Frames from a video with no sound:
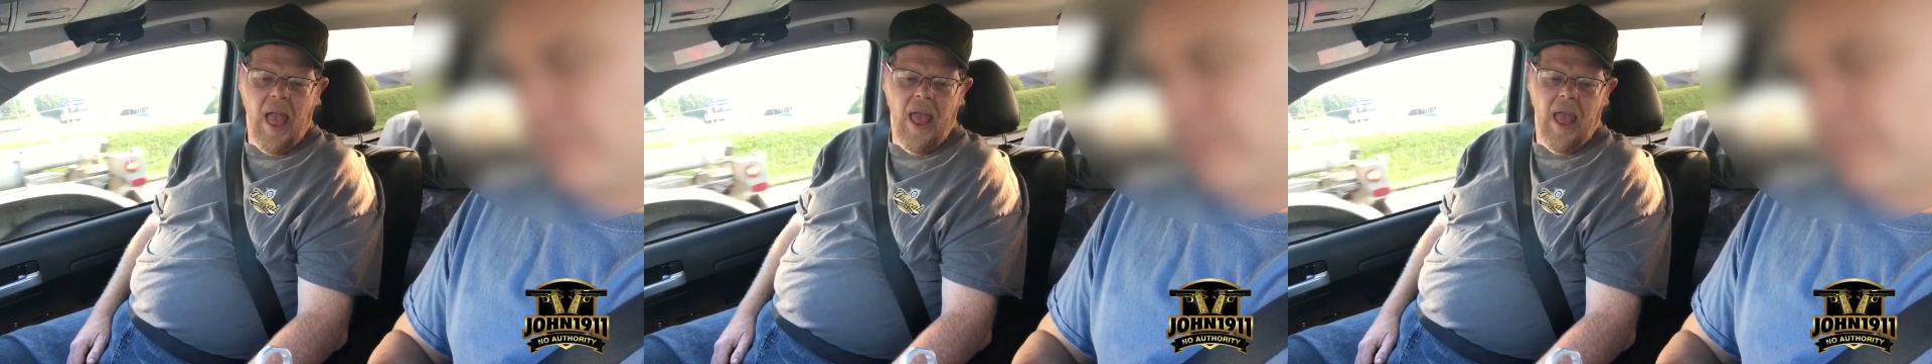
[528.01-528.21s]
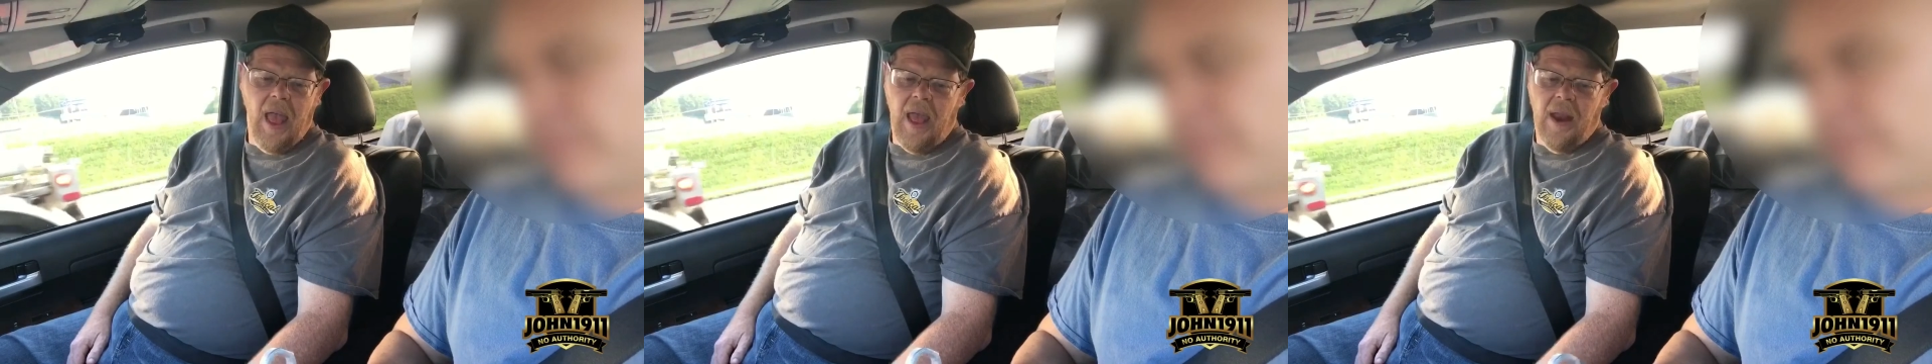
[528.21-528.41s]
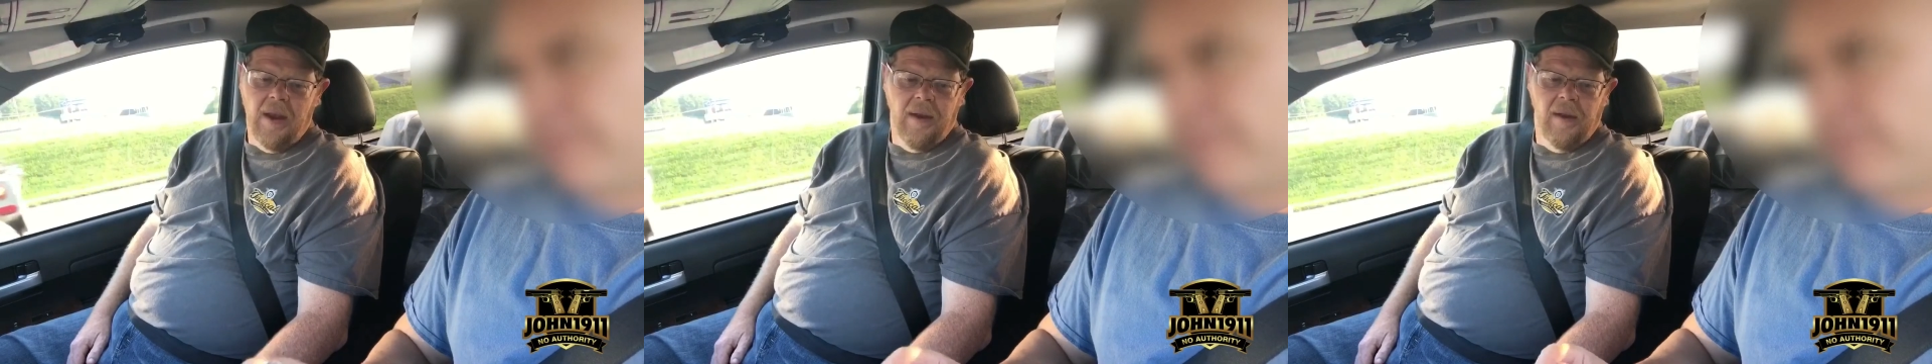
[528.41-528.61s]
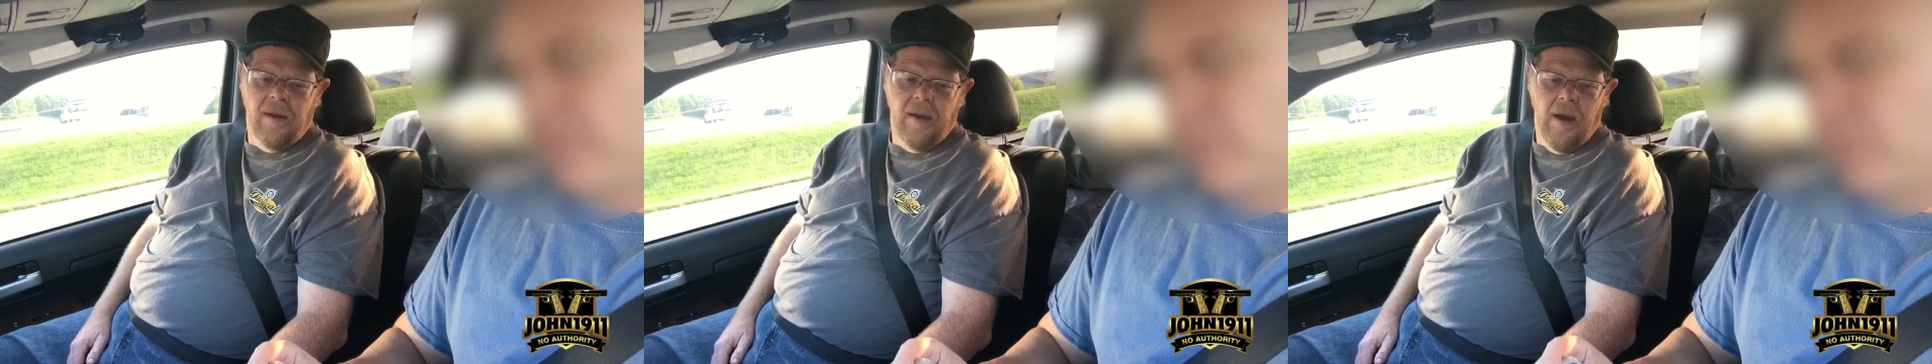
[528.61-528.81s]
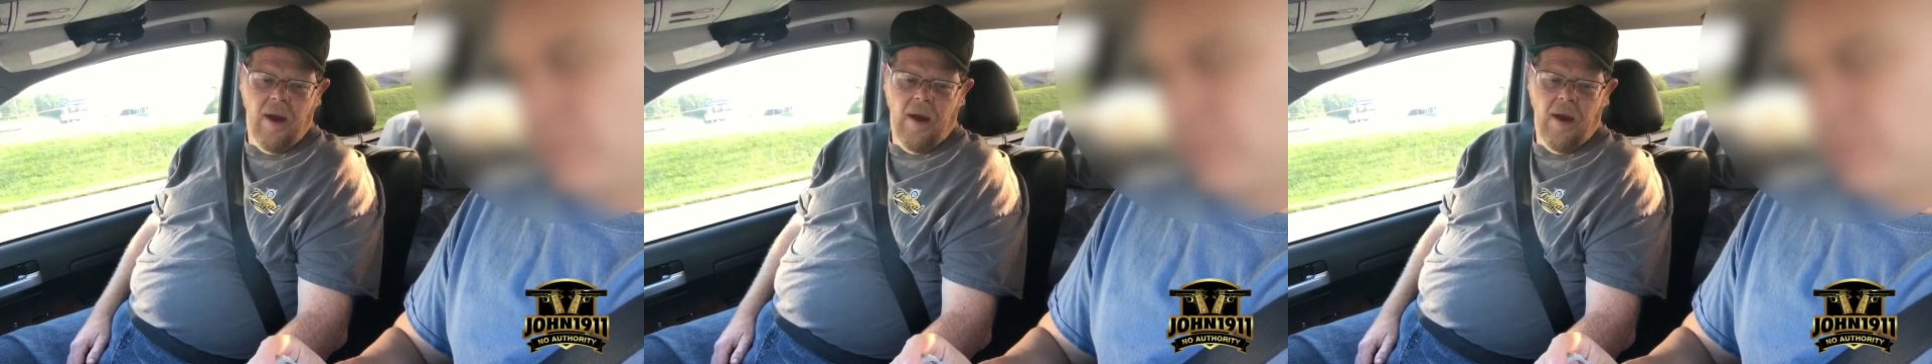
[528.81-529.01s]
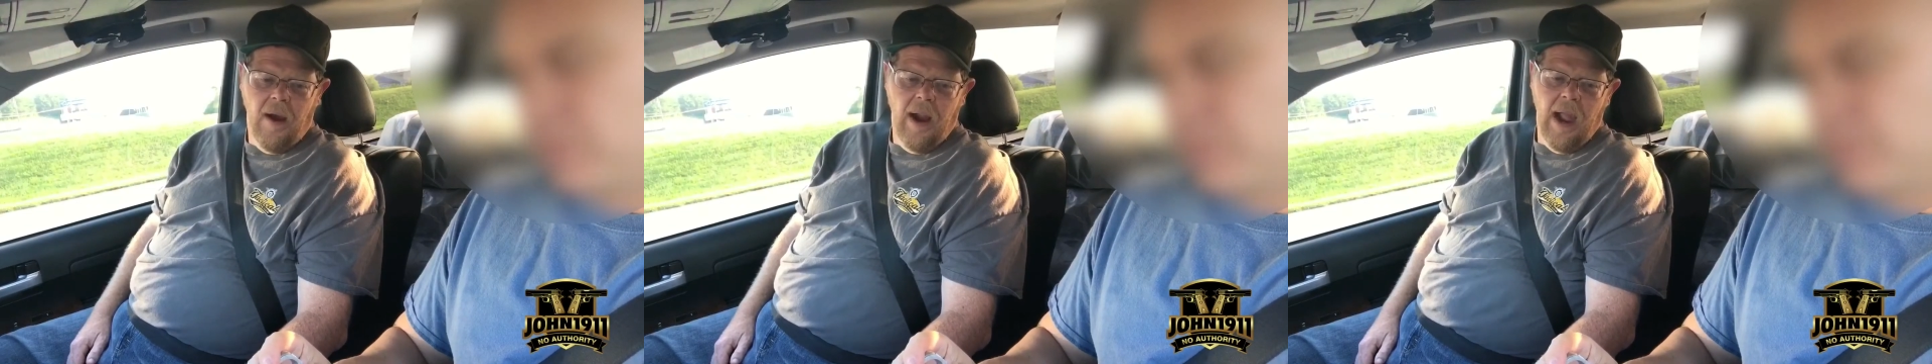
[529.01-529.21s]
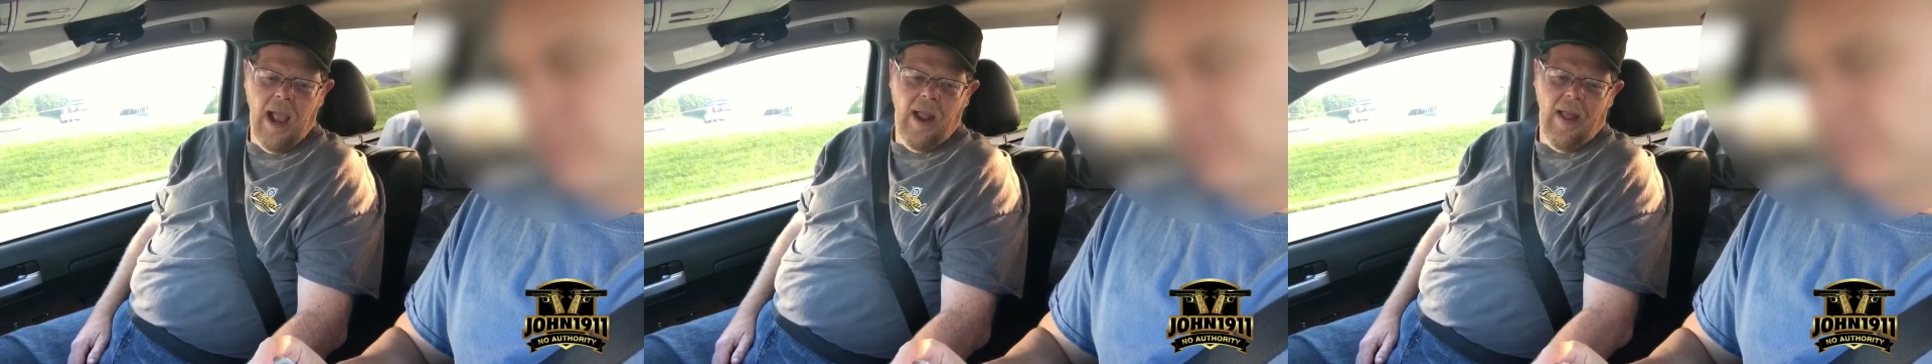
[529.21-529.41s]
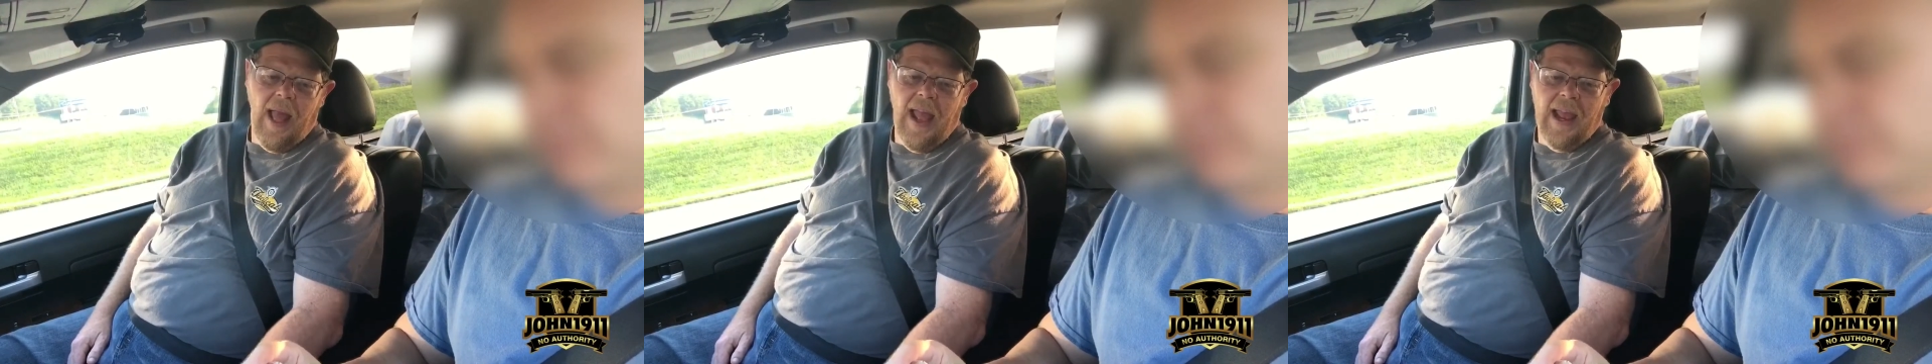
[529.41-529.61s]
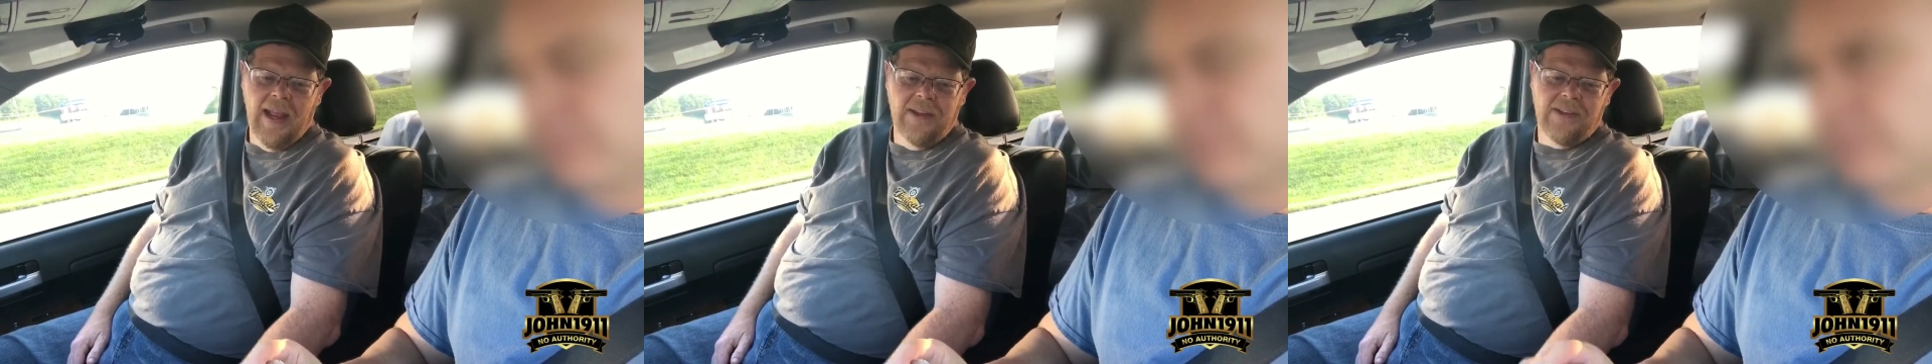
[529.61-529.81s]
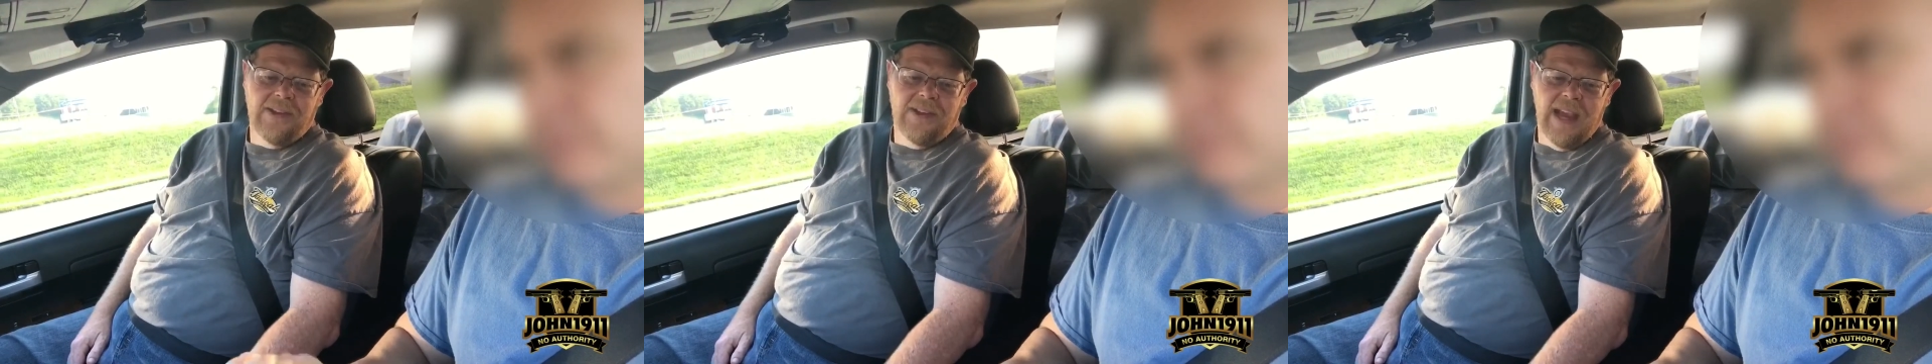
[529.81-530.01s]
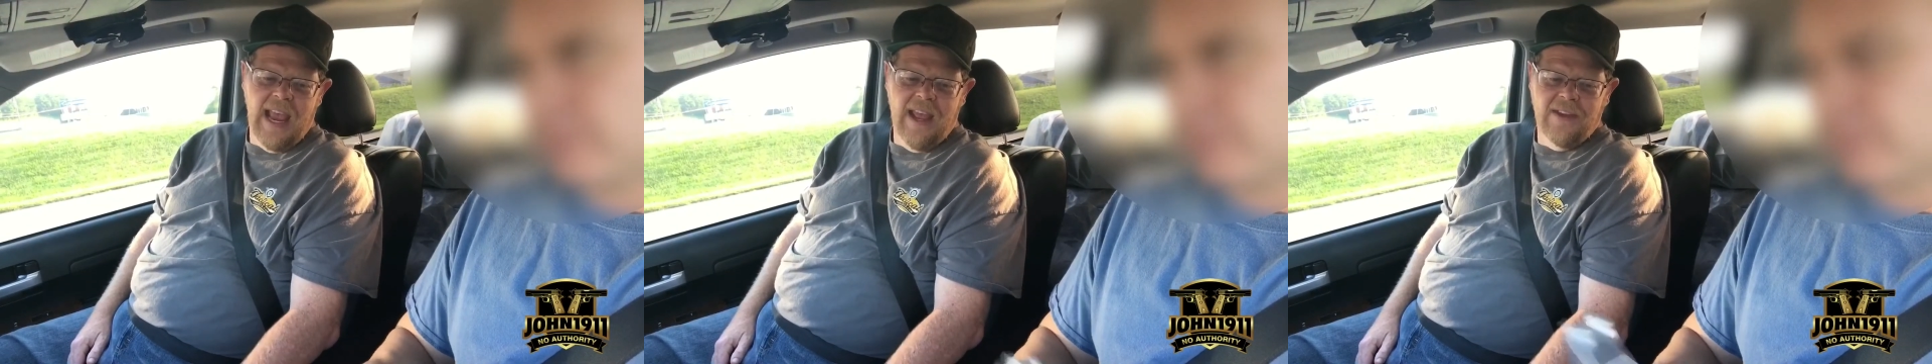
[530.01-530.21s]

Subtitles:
and it's